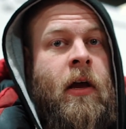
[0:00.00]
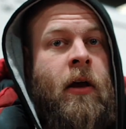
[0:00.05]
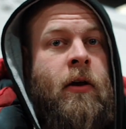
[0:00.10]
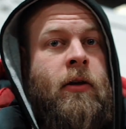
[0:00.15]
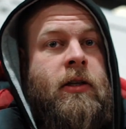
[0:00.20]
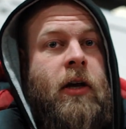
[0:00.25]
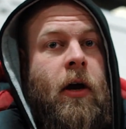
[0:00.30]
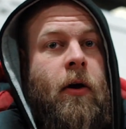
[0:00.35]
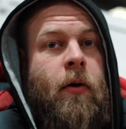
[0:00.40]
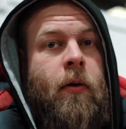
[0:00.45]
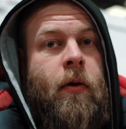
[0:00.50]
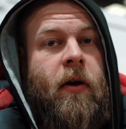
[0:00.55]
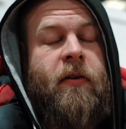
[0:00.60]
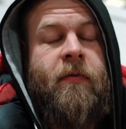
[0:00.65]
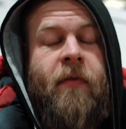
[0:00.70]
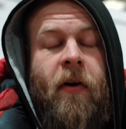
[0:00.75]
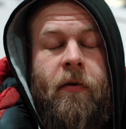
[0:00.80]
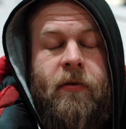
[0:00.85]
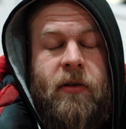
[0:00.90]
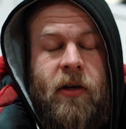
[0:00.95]
So as
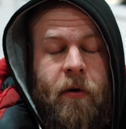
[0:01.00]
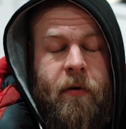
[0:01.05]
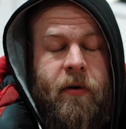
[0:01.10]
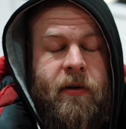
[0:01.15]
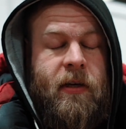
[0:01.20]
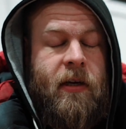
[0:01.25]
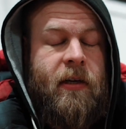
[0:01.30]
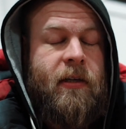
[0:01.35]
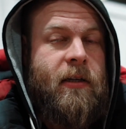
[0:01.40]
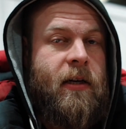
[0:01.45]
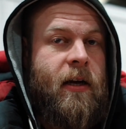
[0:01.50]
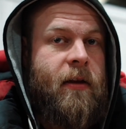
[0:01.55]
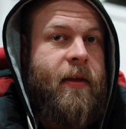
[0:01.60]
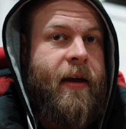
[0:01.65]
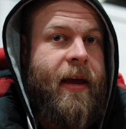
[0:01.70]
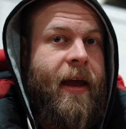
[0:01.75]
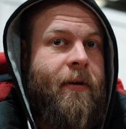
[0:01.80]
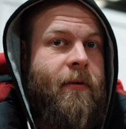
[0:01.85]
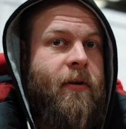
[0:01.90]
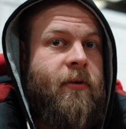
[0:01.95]
far as couriers are concerned, they
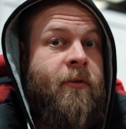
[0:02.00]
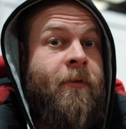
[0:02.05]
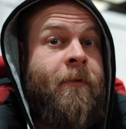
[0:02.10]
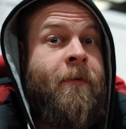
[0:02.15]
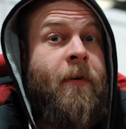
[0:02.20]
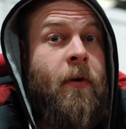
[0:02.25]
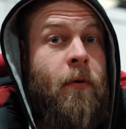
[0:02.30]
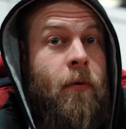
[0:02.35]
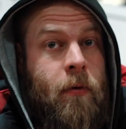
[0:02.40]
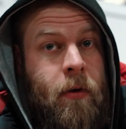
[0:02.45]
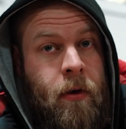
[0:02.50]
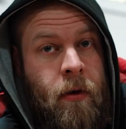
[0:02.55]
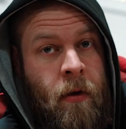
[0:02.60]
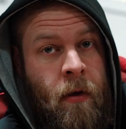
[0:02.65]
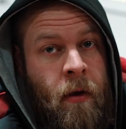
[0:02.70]
count as food.